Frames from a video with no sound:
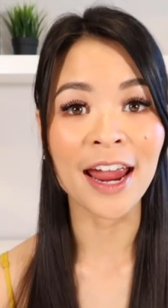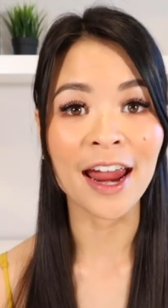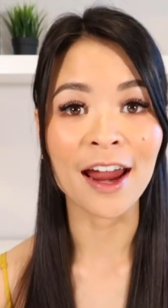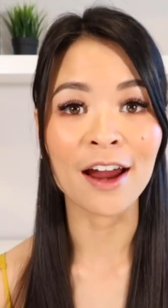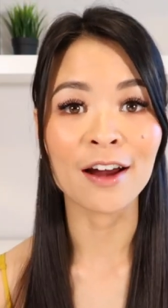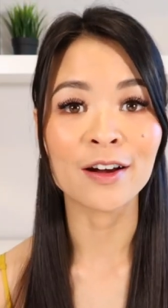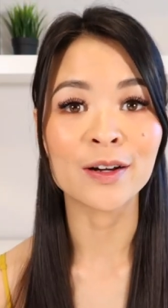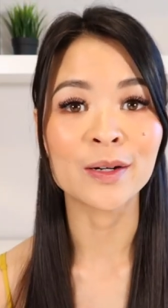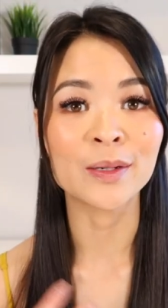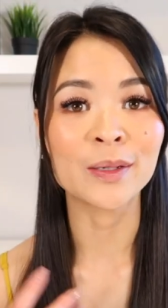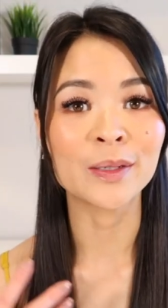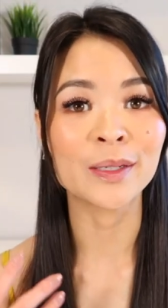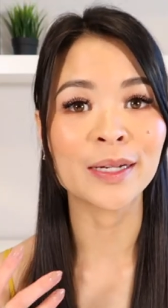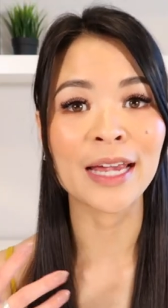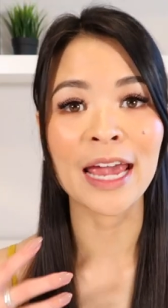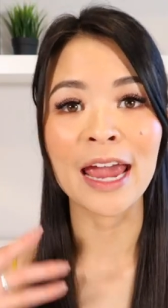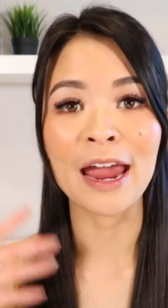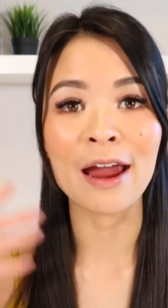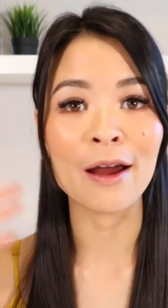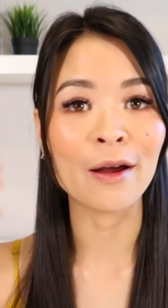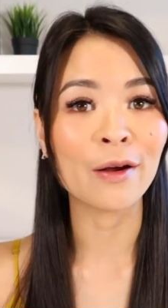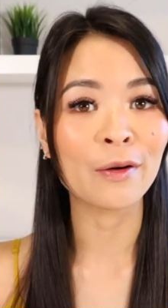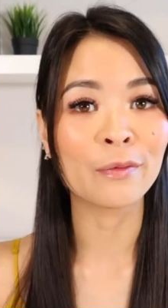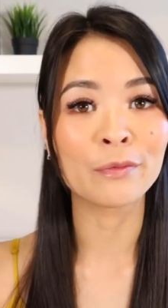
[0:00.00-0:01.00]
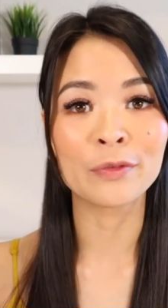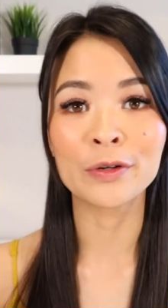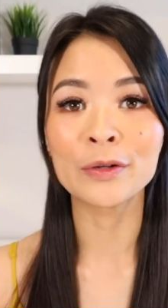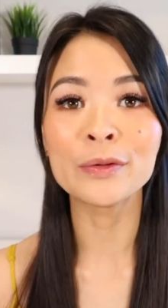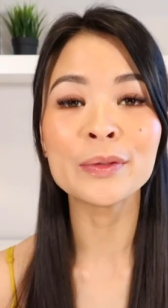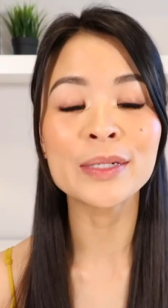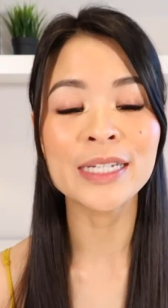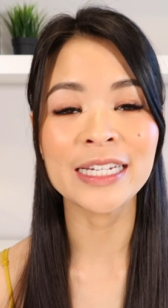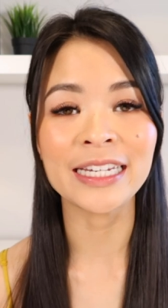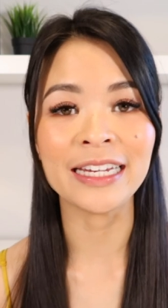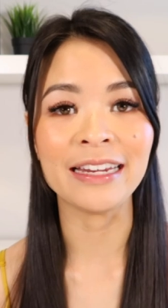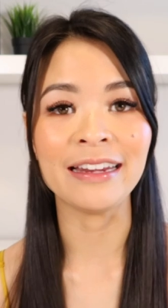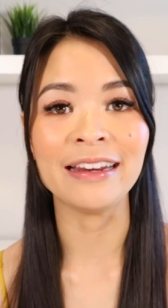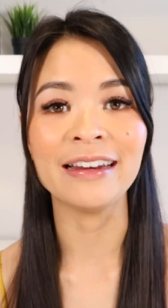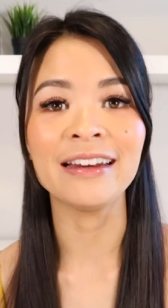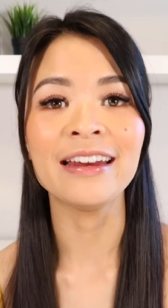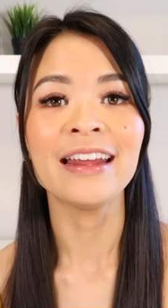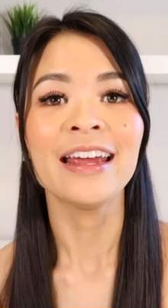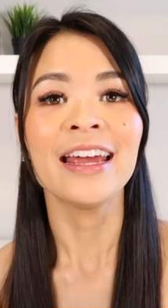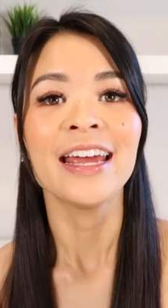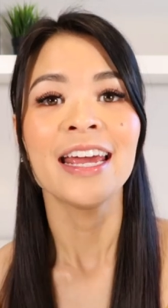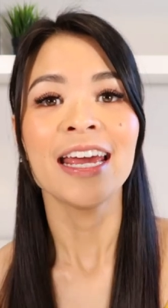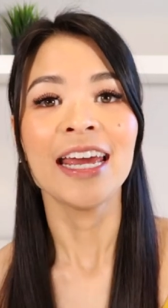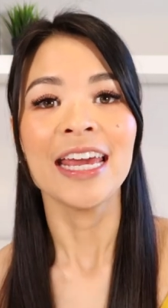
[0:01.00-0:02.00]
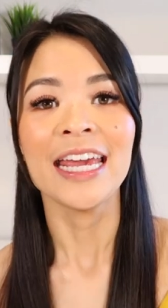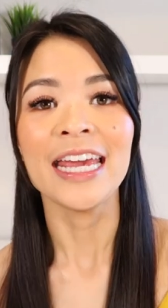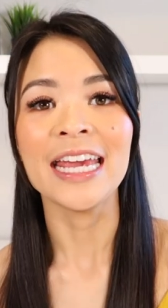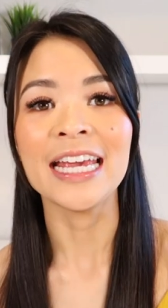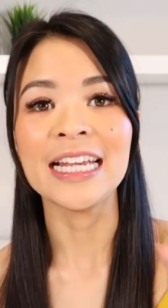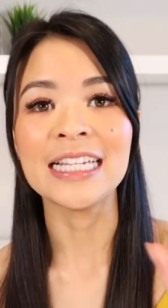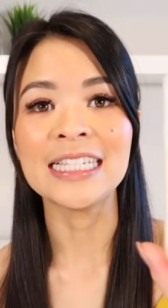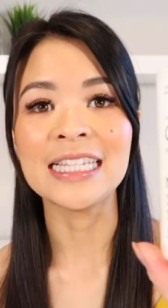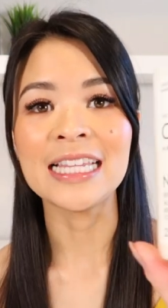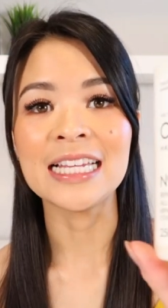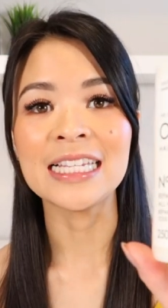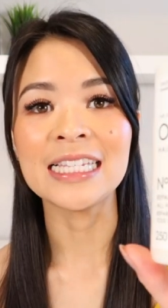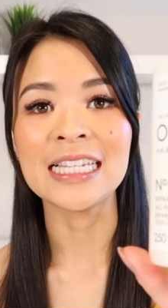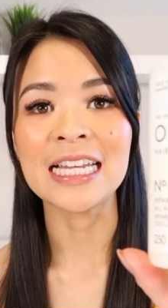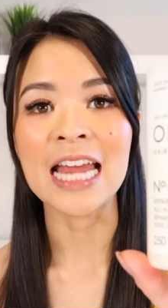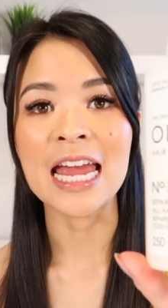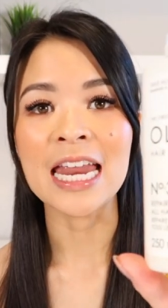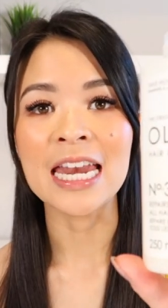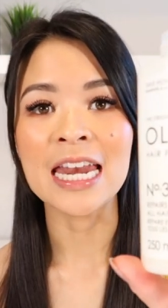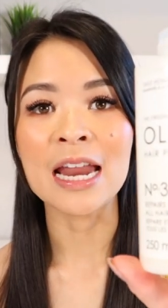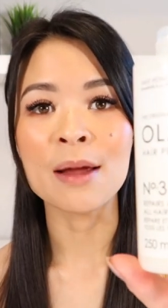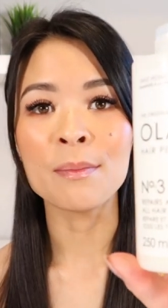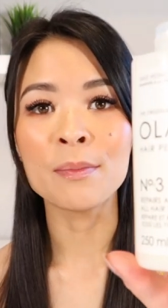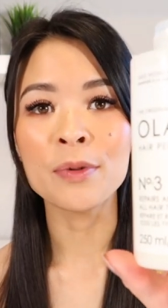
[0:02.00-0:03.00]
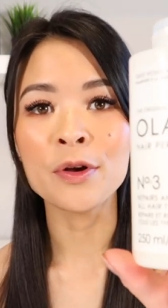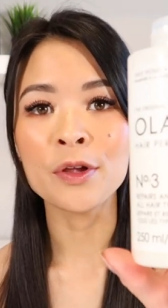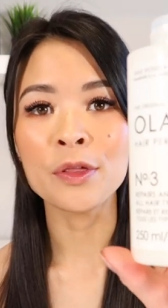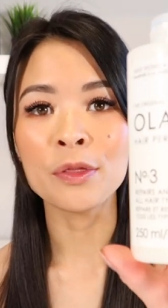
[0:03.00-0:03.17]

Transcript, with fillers: hair care routine is this No.